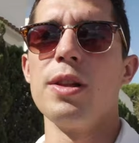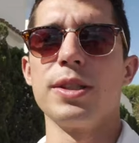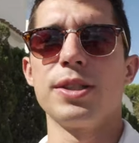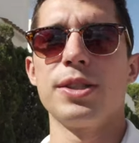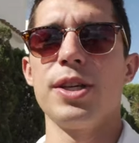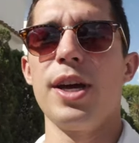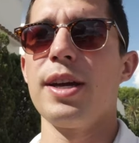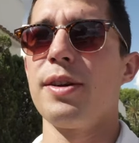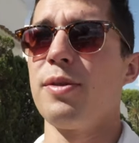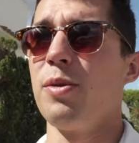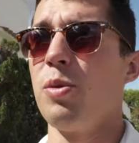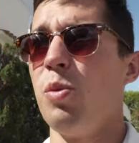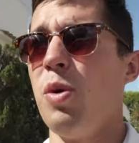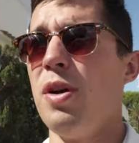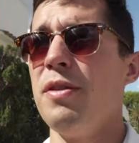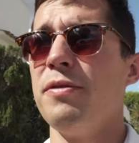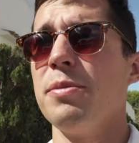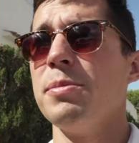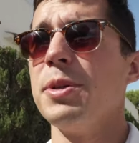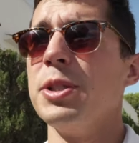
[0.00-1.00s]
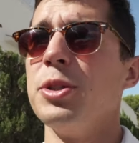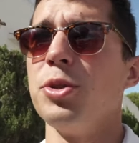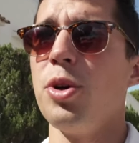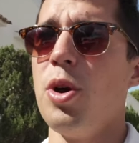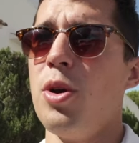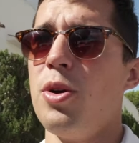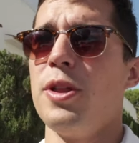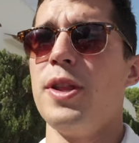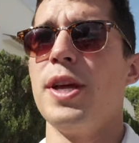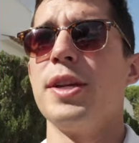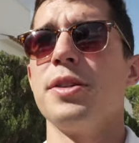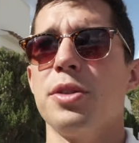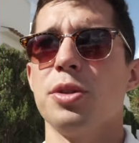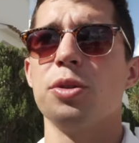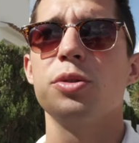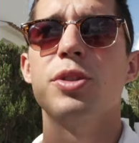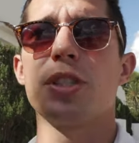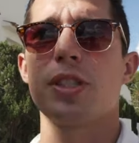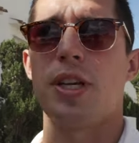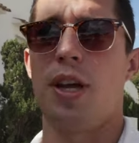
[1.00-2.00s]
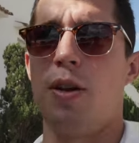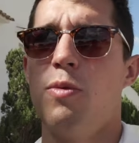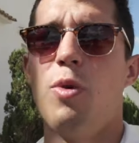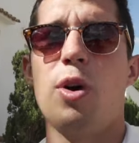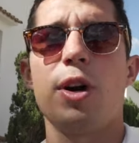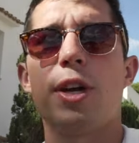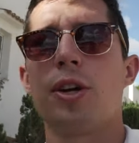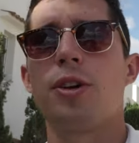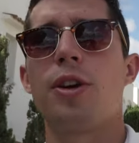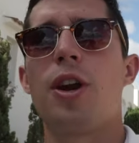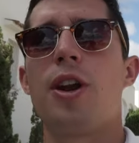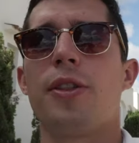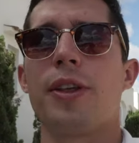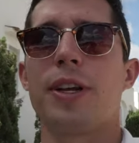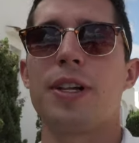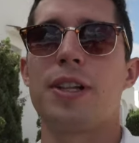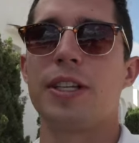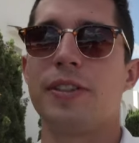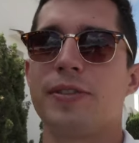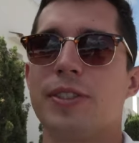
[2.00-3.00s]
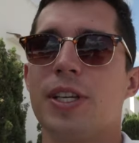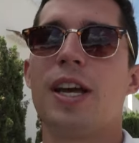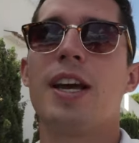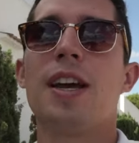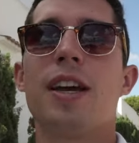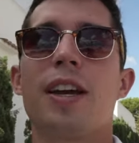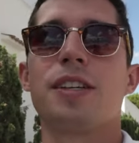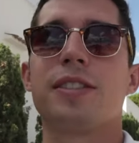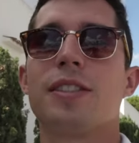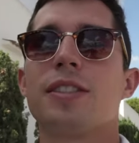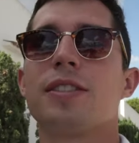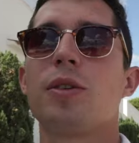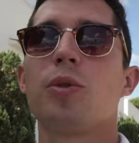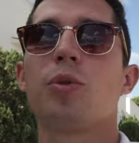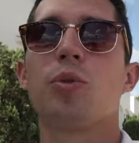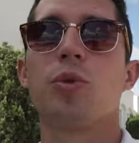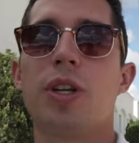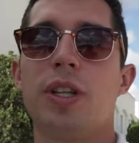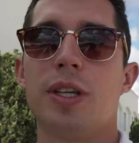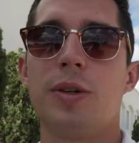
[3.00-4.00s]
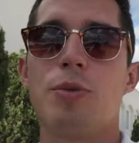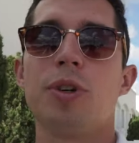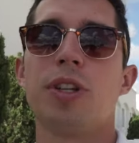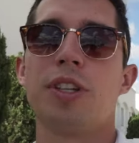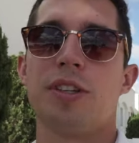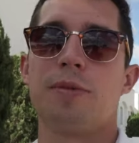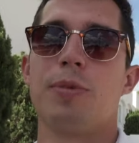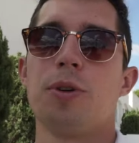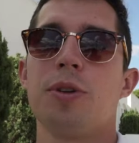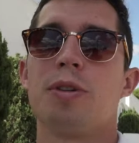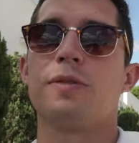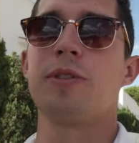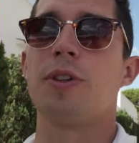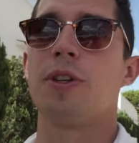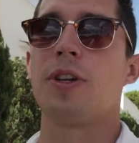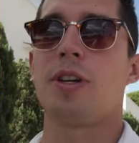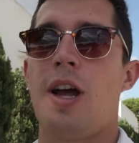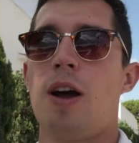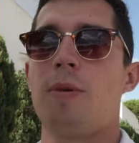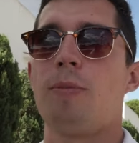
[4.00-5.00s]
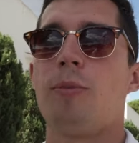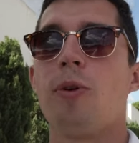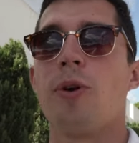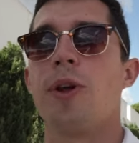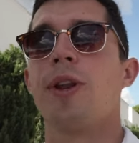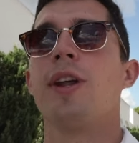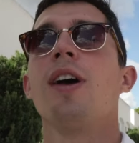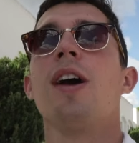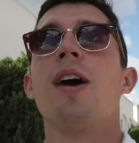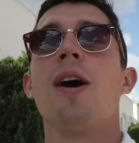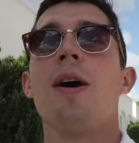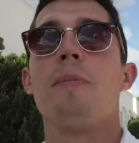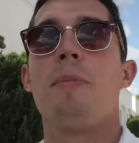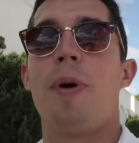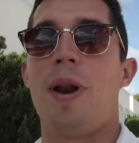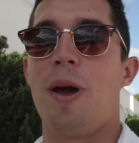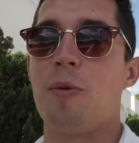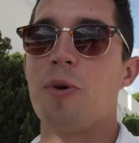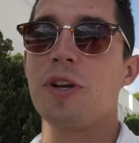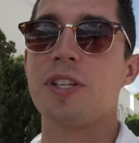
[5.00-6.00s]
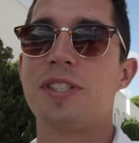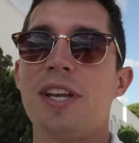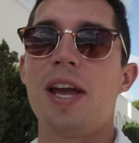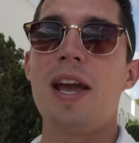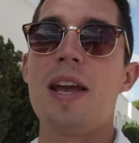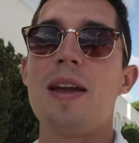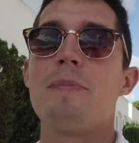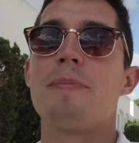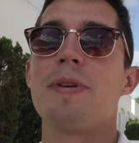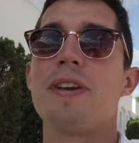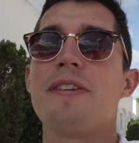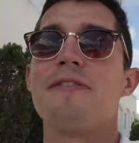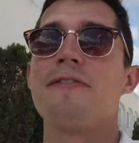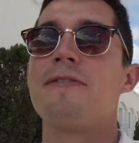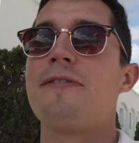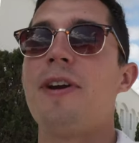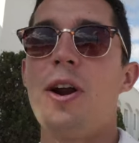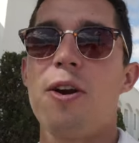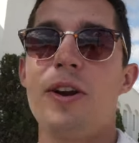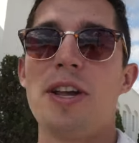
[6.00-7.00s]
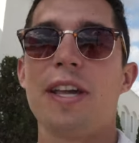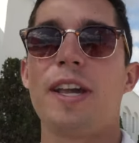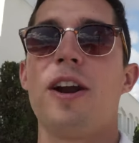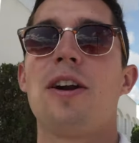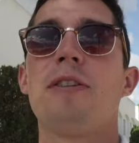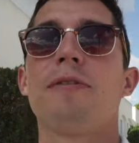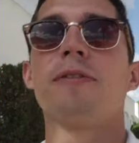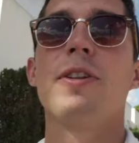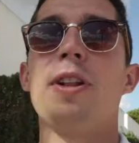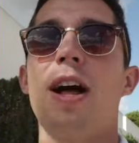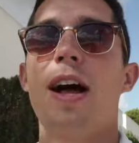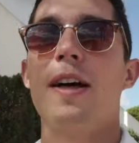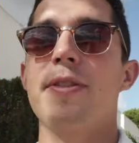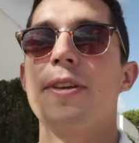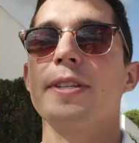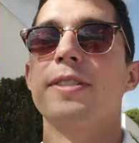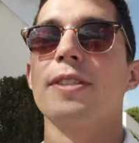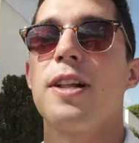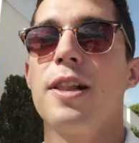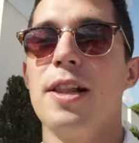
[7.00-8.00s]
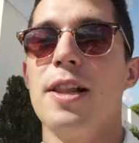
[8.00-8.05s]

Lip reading: it looks like, one from the drone and then two just kind of walking around on the cliffs, because it's a really, really beautiful lookout point. But I will say, be very careful on these